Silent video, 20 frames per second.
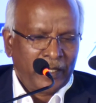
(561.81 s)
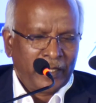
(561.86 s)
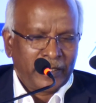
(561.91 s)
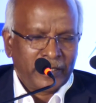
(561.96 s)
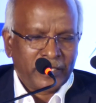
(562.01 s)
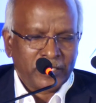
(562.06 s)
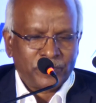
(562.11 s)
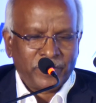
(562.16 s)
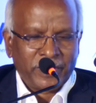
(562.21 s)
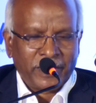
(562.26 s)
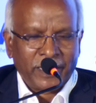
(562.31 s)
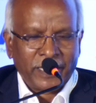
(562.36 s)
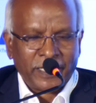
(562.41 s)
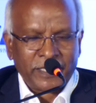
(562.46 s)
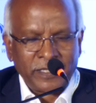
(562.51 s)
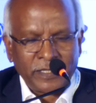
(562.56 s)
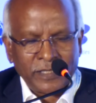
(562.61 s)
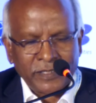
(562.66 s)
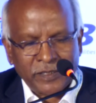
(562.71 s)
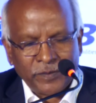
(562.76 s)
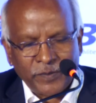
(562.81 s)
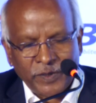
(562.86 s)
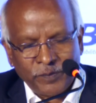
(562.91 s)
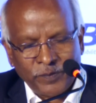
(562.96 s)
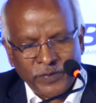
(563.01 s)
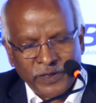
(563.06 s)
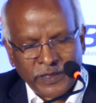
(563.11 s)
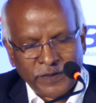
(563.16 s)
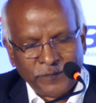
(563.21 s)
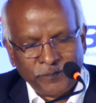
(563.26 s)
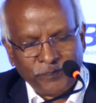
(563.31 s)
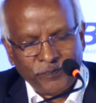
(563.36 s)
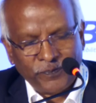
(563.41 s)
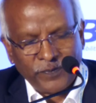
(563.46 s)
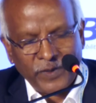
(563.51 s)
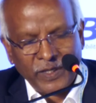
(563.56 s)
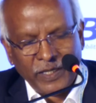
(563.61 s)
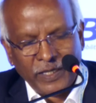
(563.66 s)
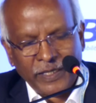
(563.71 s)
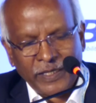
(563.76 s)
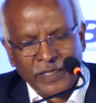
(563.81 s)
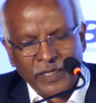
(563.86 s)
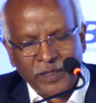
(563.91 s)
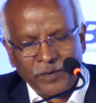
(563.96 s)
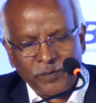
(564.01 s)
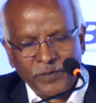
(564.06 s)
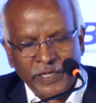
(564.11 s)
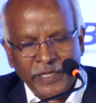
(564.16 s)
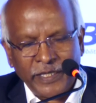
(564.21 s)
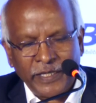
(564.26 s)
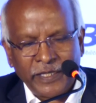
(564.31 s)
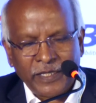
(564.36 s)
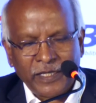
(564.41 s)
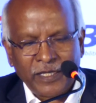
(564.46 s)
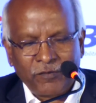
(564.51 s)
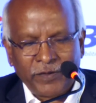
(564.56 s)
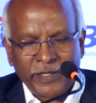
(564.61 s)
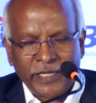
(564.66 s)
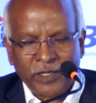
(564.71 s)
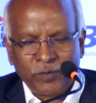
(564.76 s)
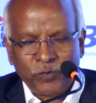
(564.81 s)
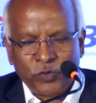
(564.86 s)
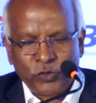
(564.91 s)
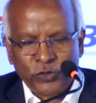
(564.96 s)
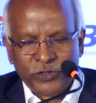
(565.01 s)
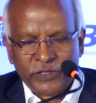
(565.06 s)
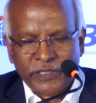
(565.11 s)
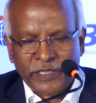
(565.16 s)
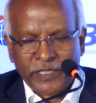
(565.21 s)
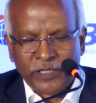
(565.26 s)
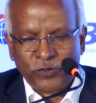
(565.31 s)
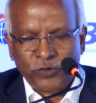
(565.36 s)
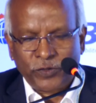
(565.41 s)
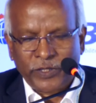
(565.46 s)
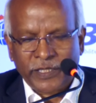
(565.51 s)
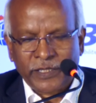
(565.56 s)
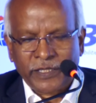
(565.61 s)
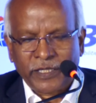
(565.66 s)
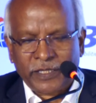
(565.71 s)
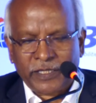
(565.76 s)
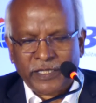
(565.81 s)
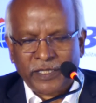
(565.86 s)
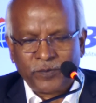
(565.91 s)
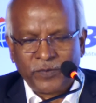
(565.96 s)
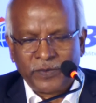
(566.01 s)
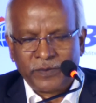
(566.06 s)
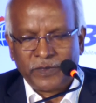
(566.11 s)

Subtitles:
He has been elected as a member in many governing boards, including Dr.